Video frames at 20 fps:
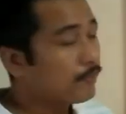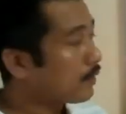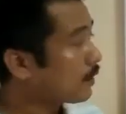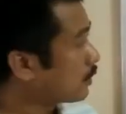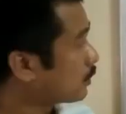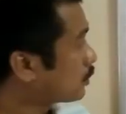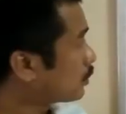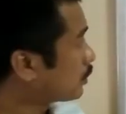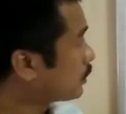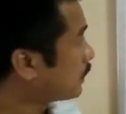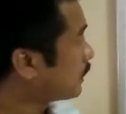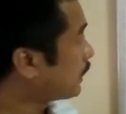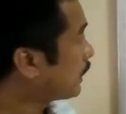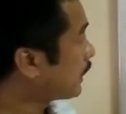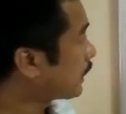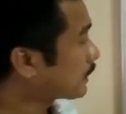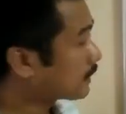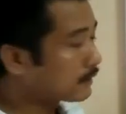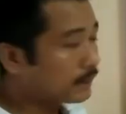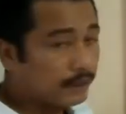So the
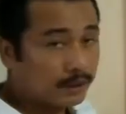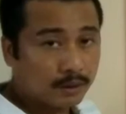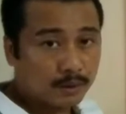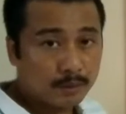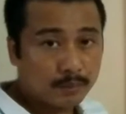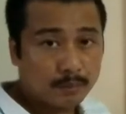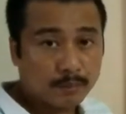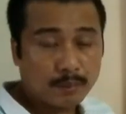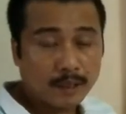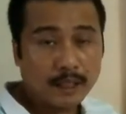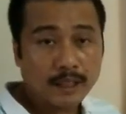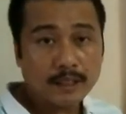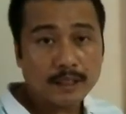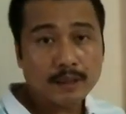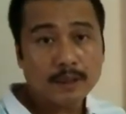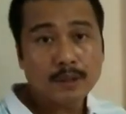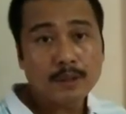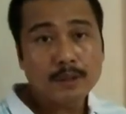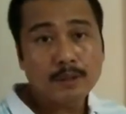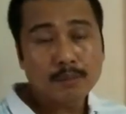extent of pi
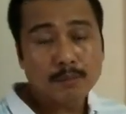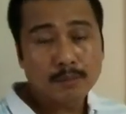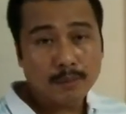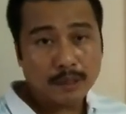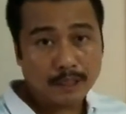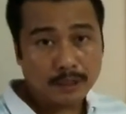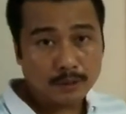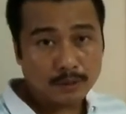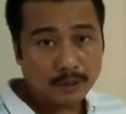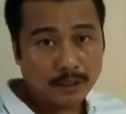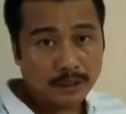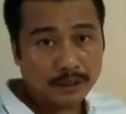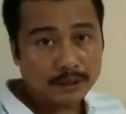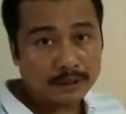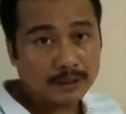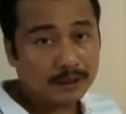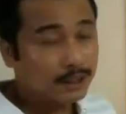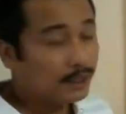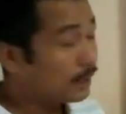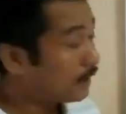back
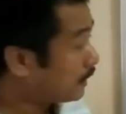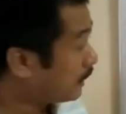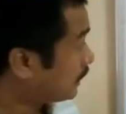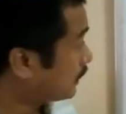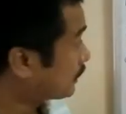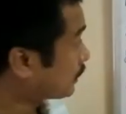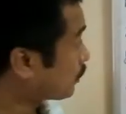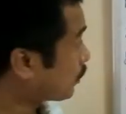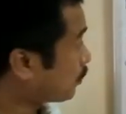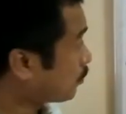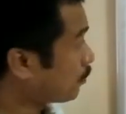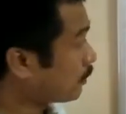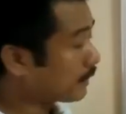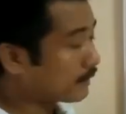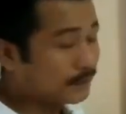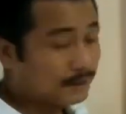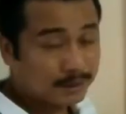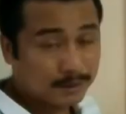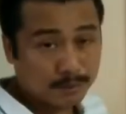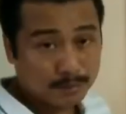donation in these
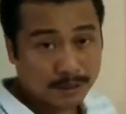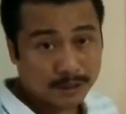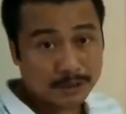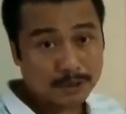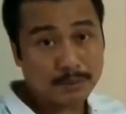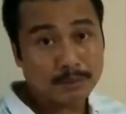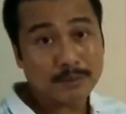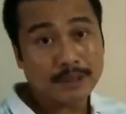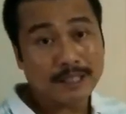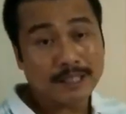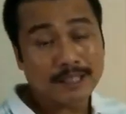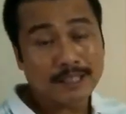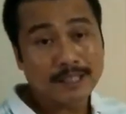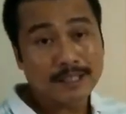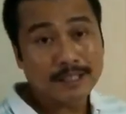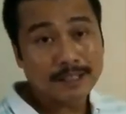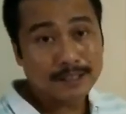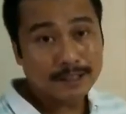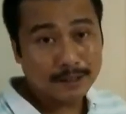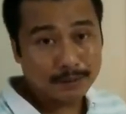complexes must be
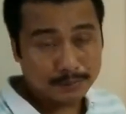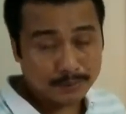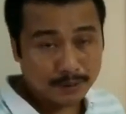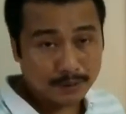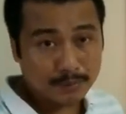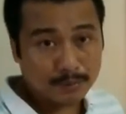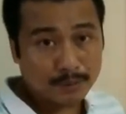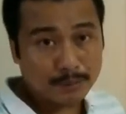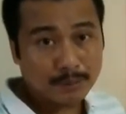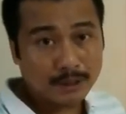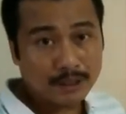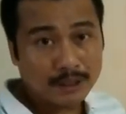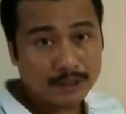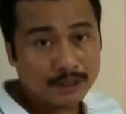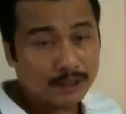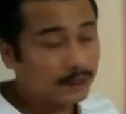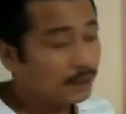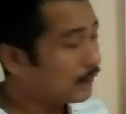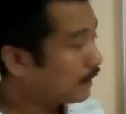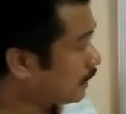different from each
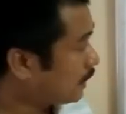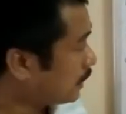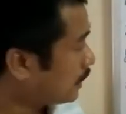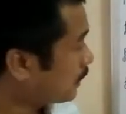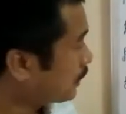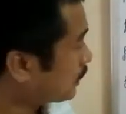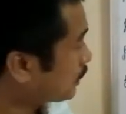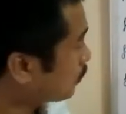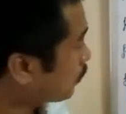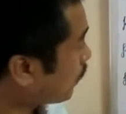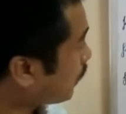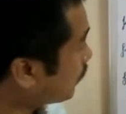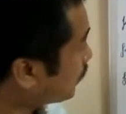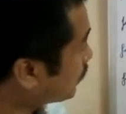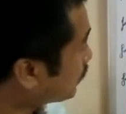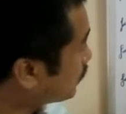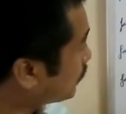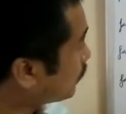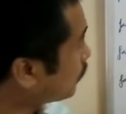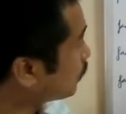other, and that is why the
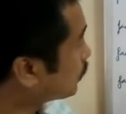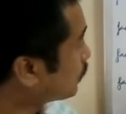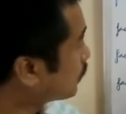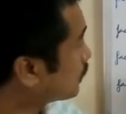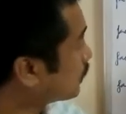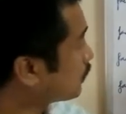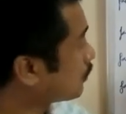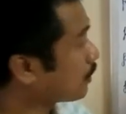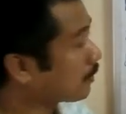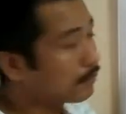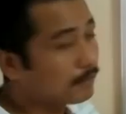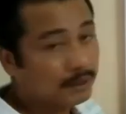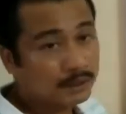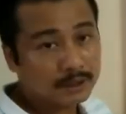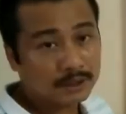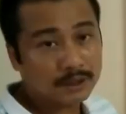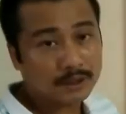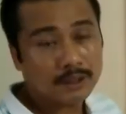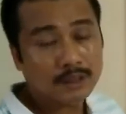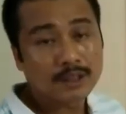CO stretching vibration
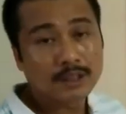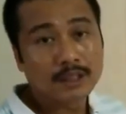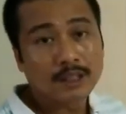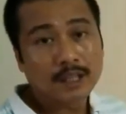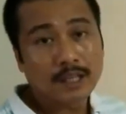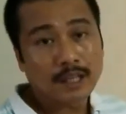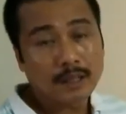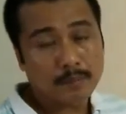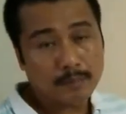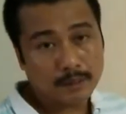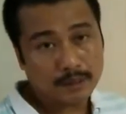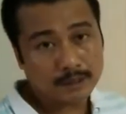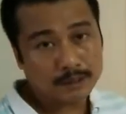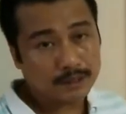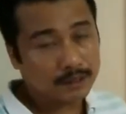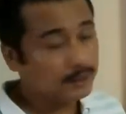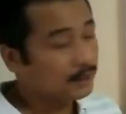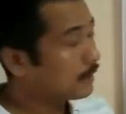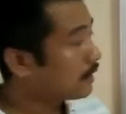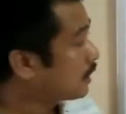appears at
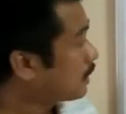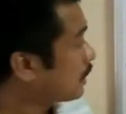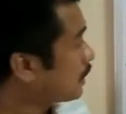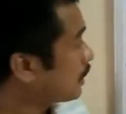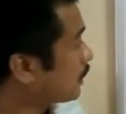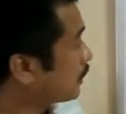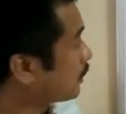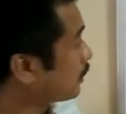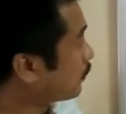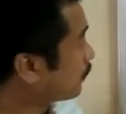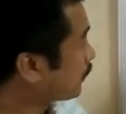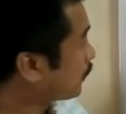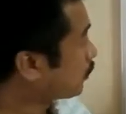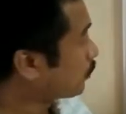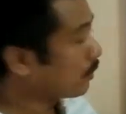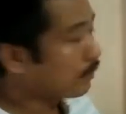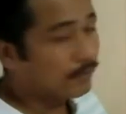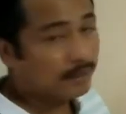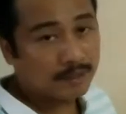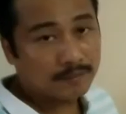a different
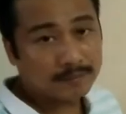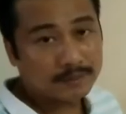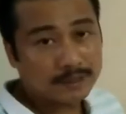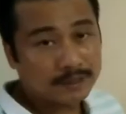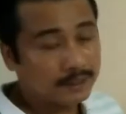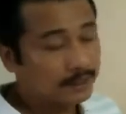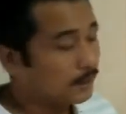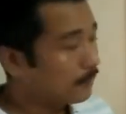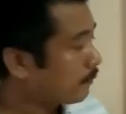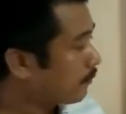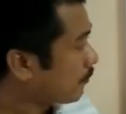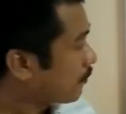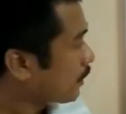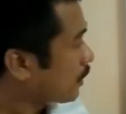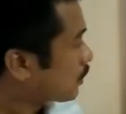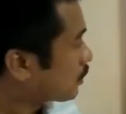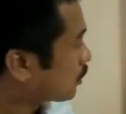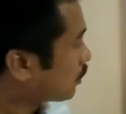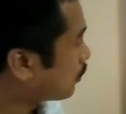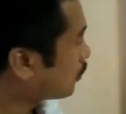wave number here.
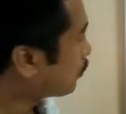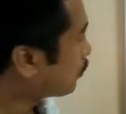So